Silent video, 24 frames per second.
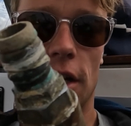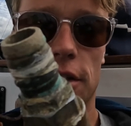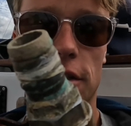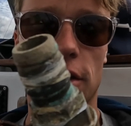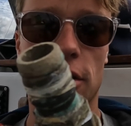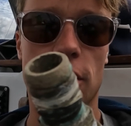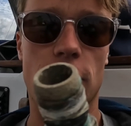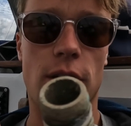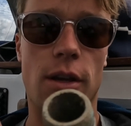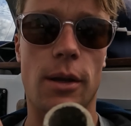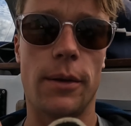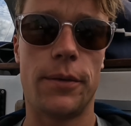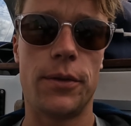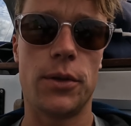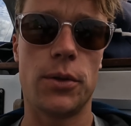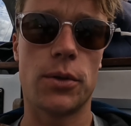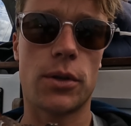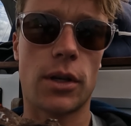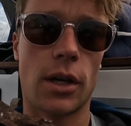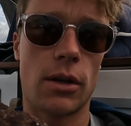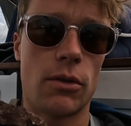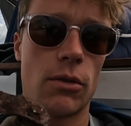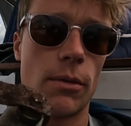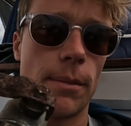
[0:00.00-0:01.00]
I don't know if
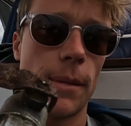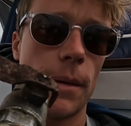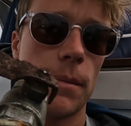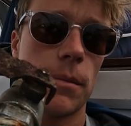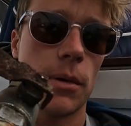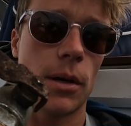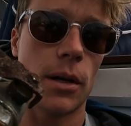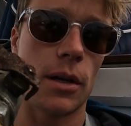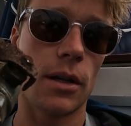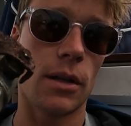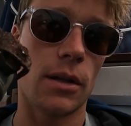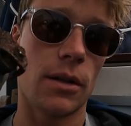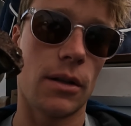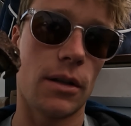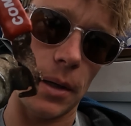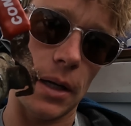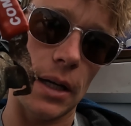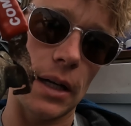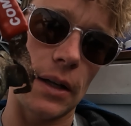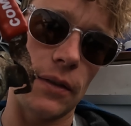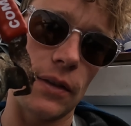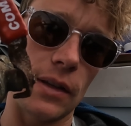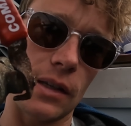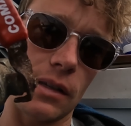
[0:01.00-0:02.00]
you can remember,
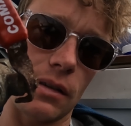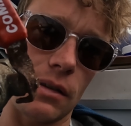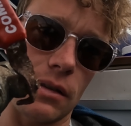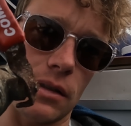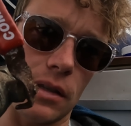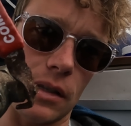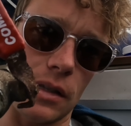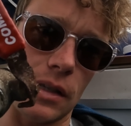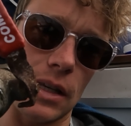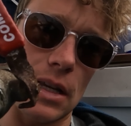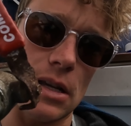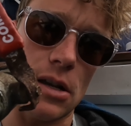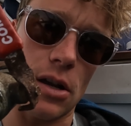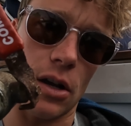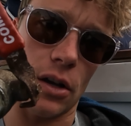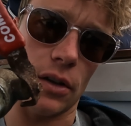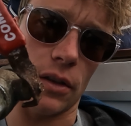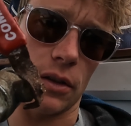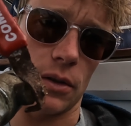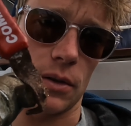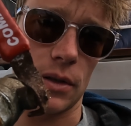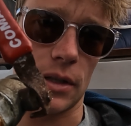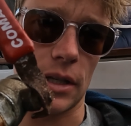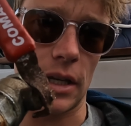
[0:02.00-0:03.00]
but this is the
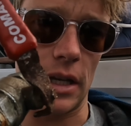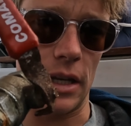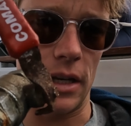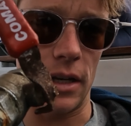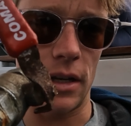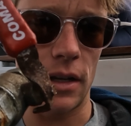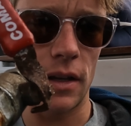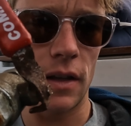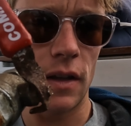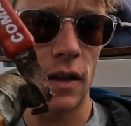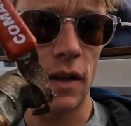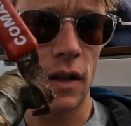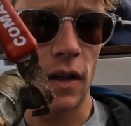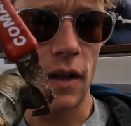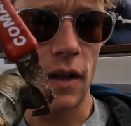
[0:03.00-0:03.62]
seacock that was in